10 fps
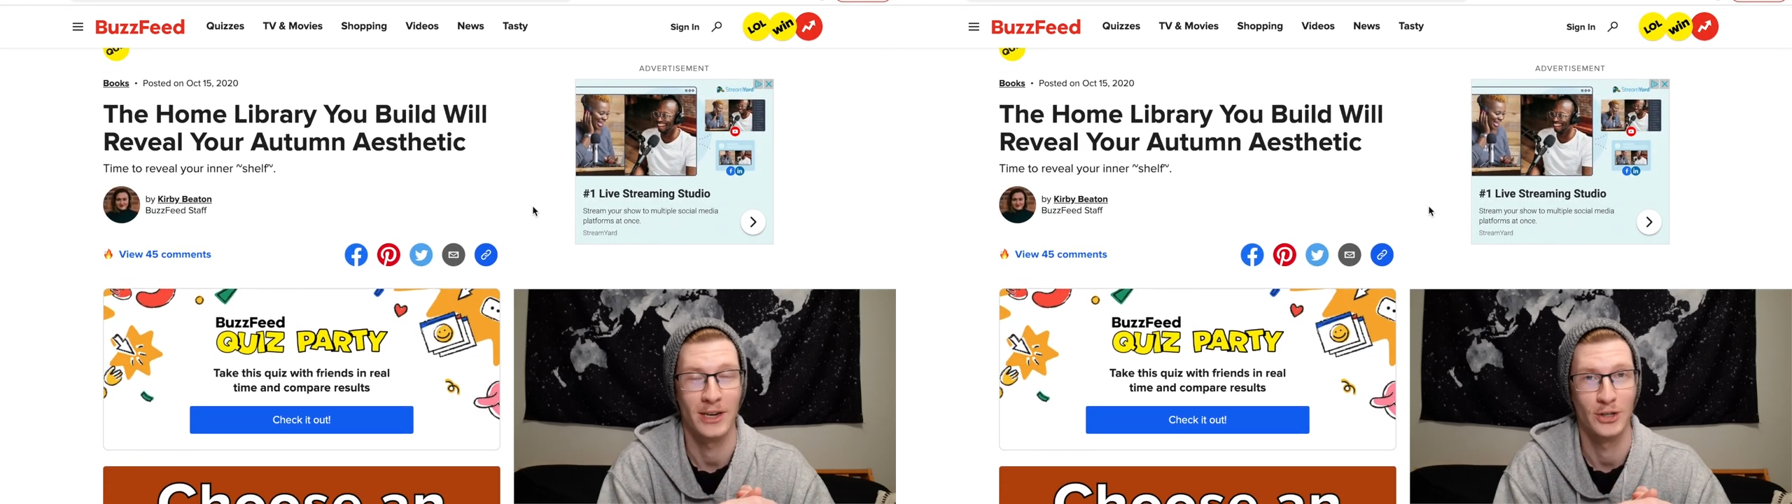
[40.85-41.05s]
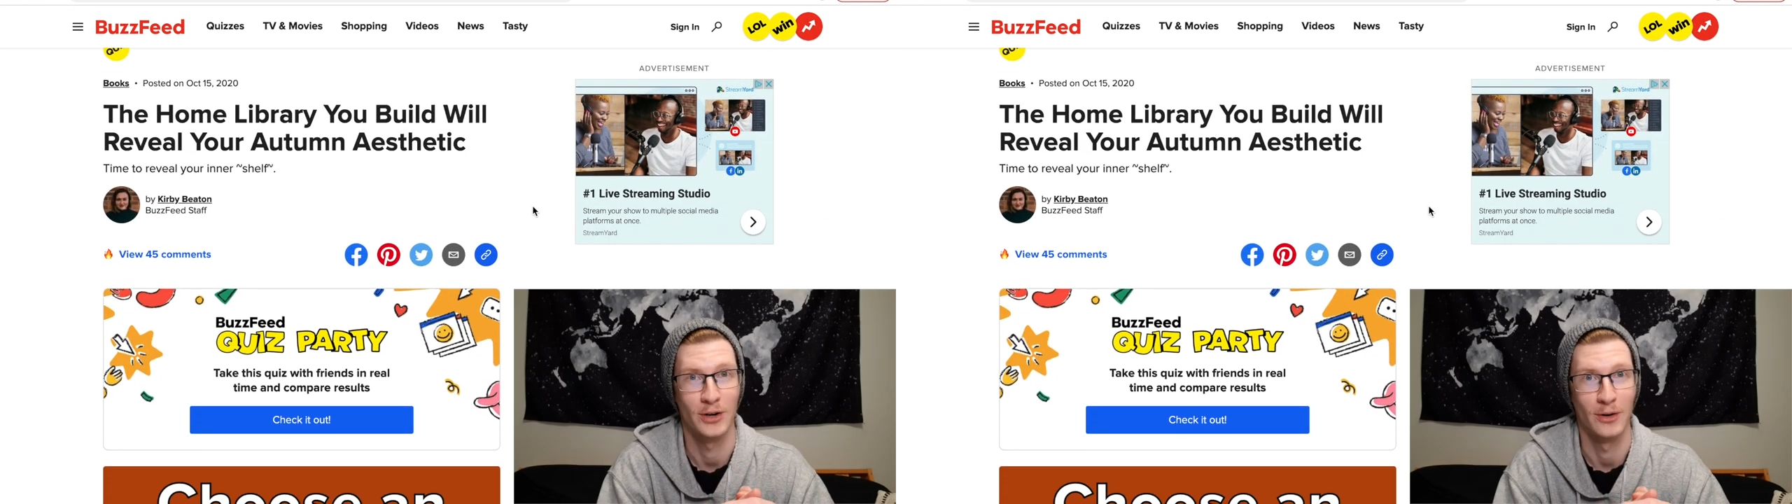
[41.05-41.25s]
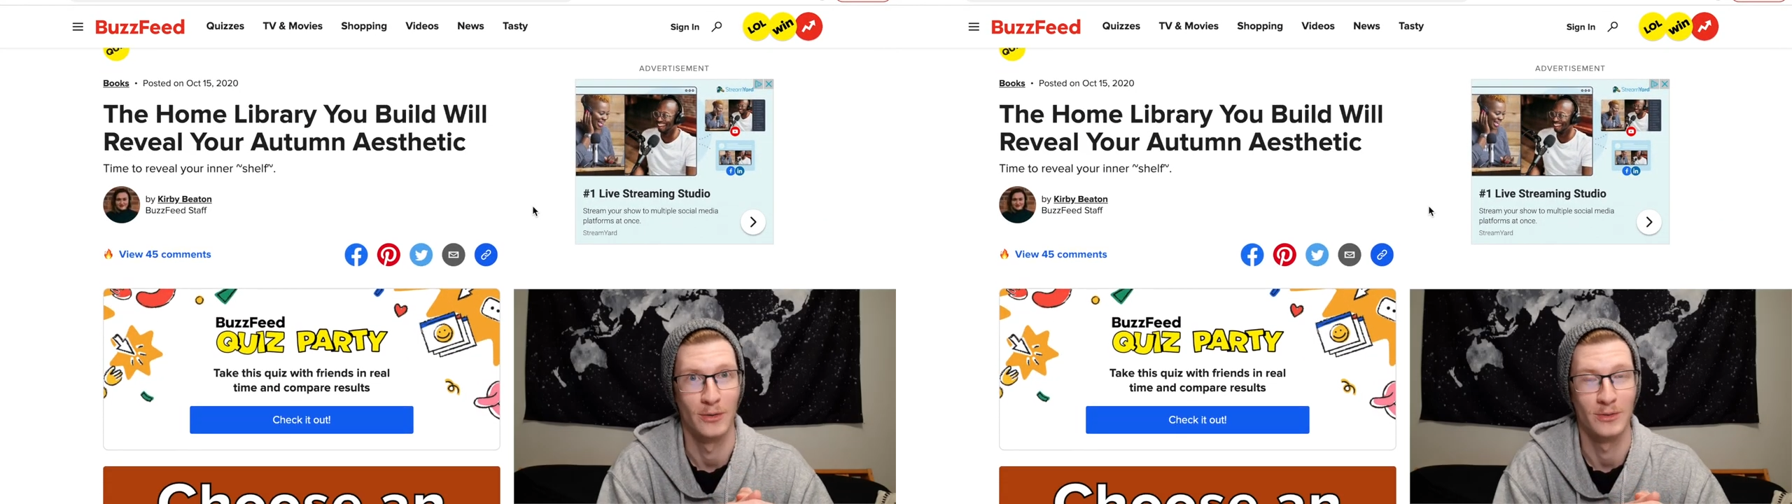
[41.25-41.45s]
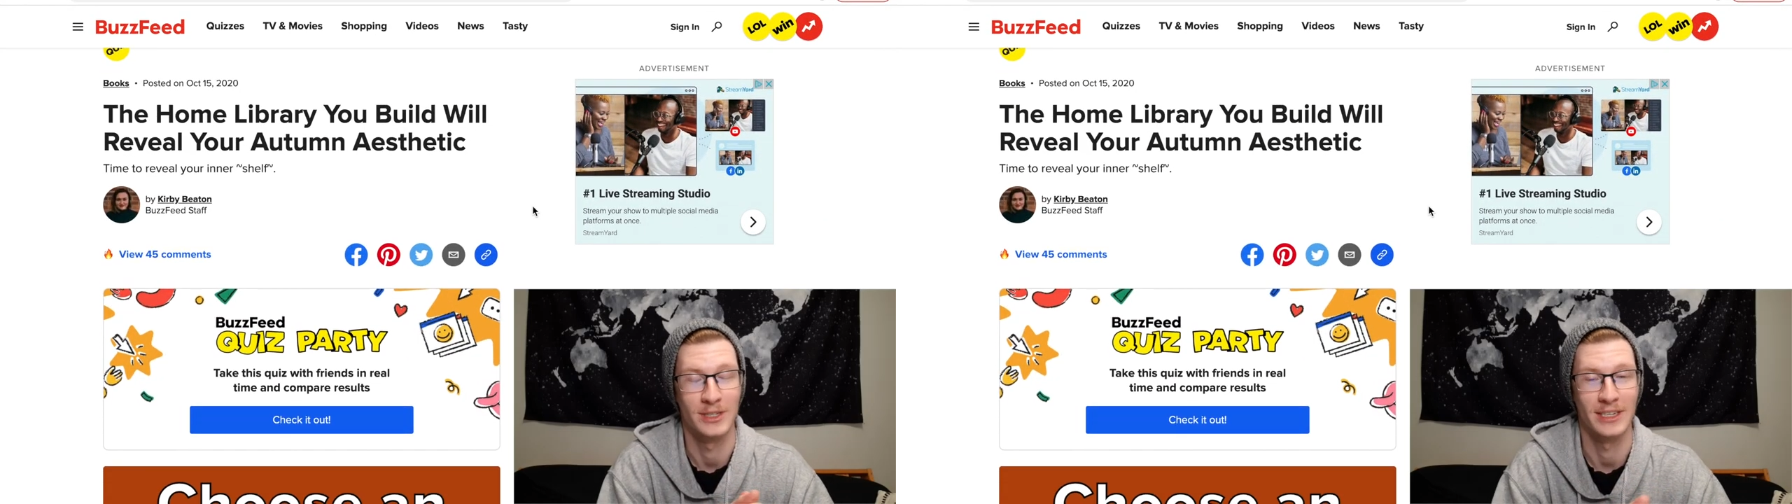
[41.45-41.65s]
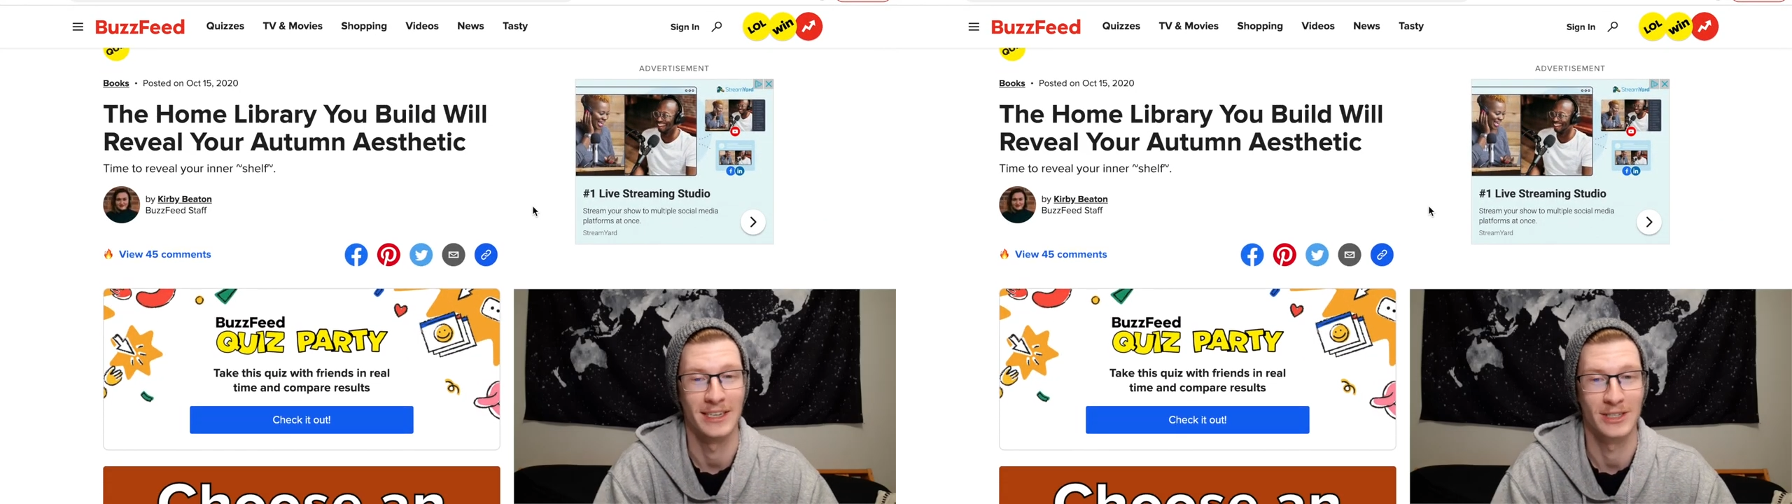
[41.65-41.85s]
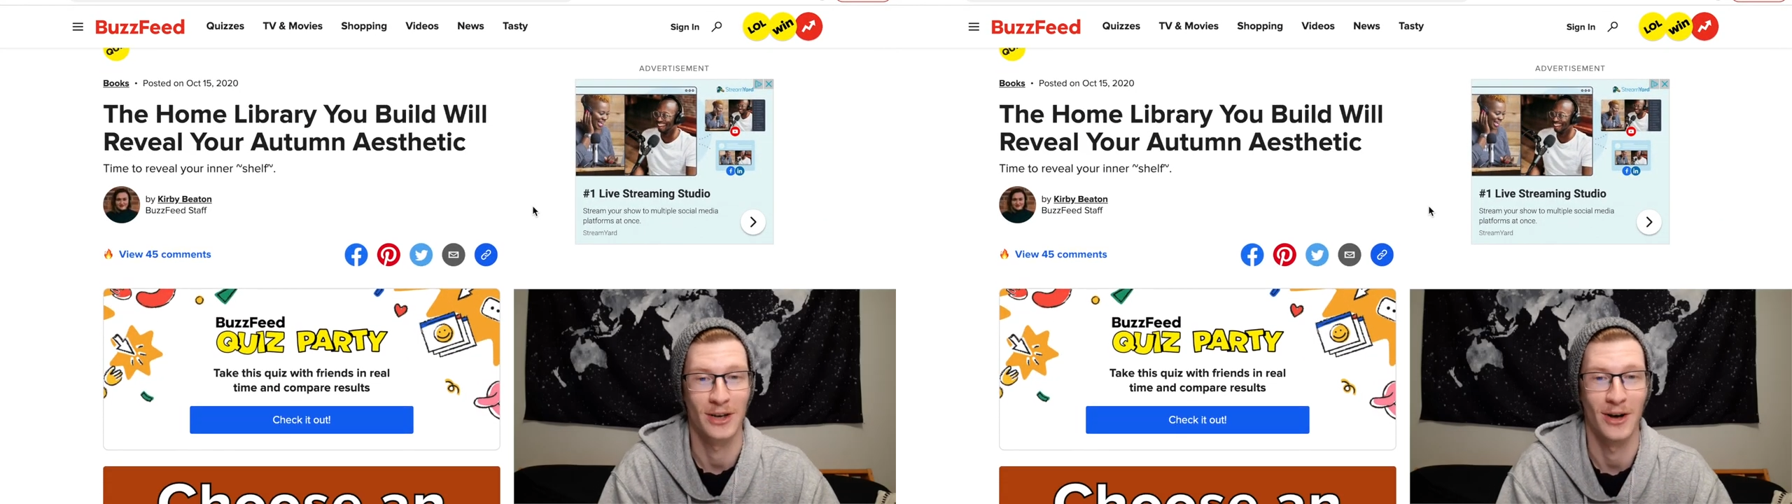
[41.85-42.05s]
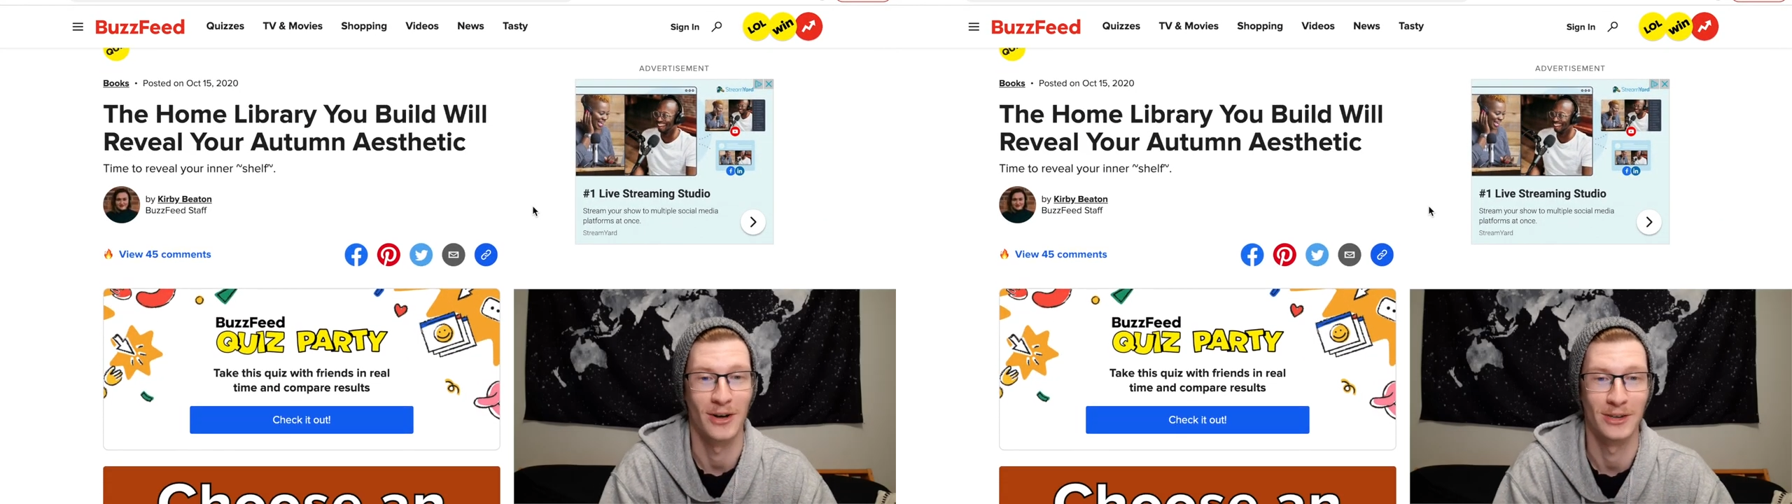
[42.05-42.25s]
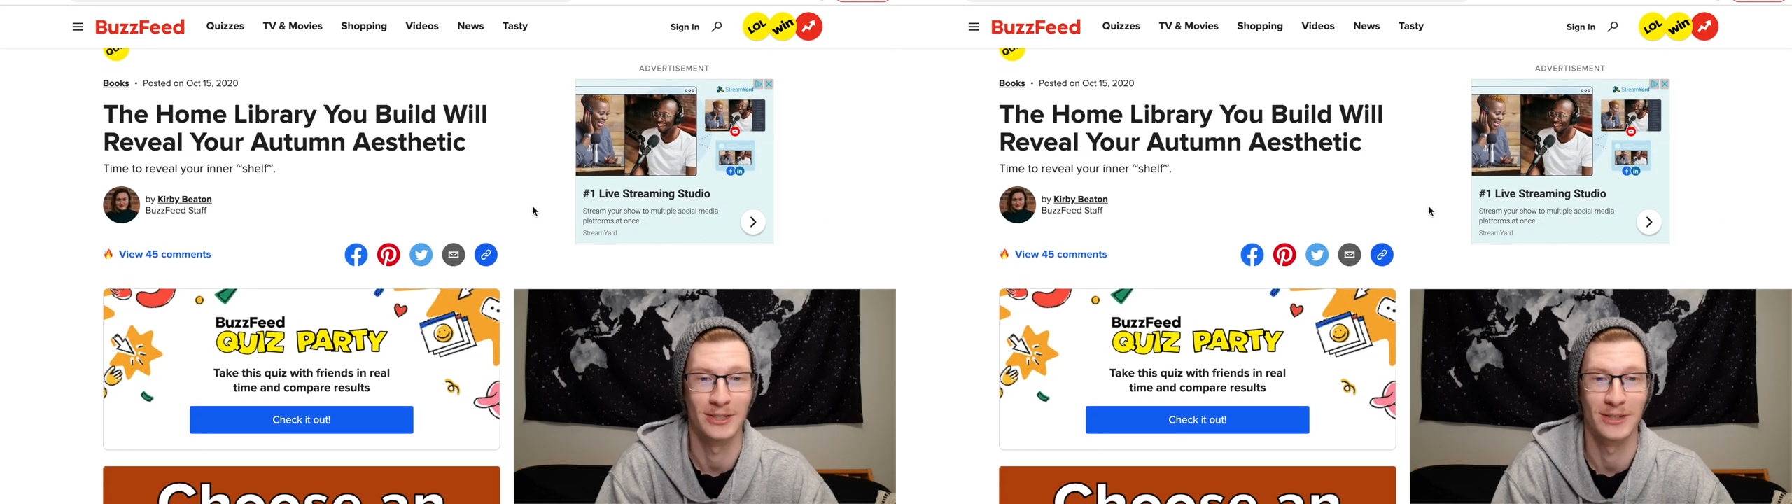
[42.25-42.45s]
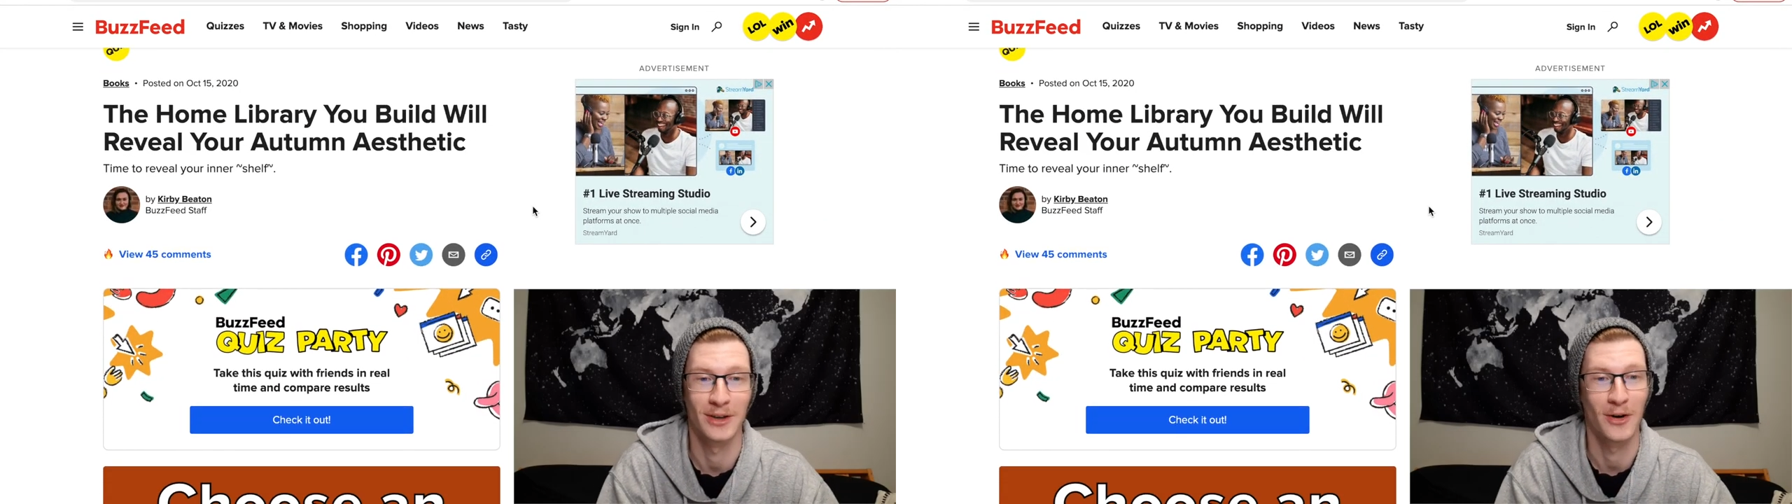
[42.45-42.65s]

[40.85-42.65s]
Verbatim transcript: chose is called The